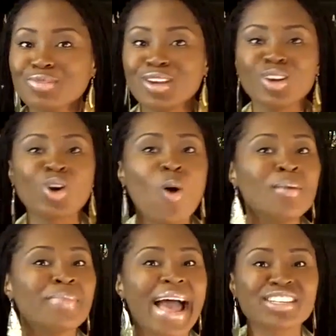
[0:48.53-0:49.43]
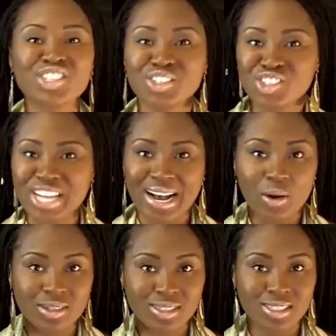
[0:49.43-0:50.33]
going back to your
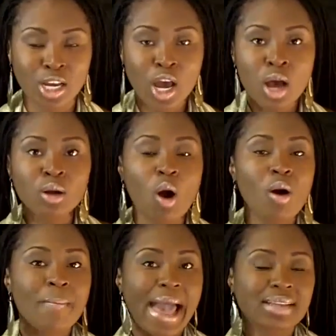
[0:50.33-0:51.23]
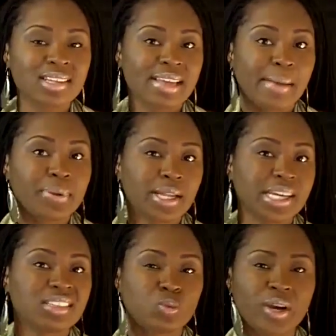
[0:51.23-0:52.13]
childhood, going back to that
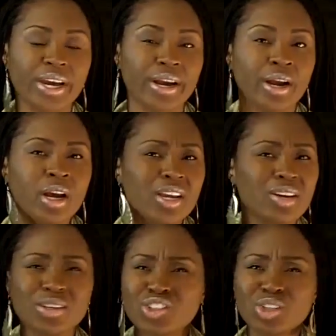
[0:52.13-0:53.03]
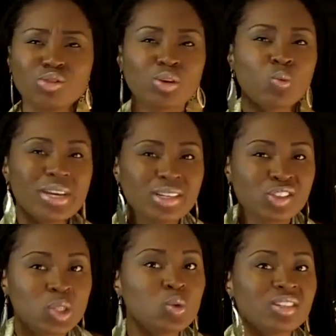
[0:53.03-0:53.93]
place where, you know, as children, we
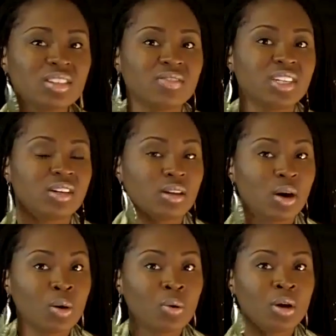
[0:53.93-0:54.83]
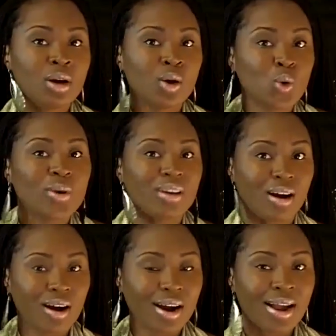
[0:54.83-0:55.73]
intuitively know who we
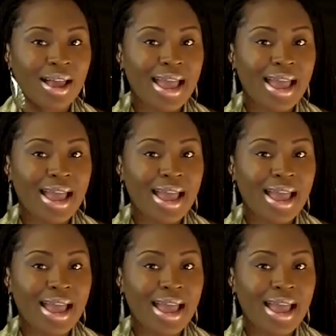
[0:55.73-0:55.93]
are,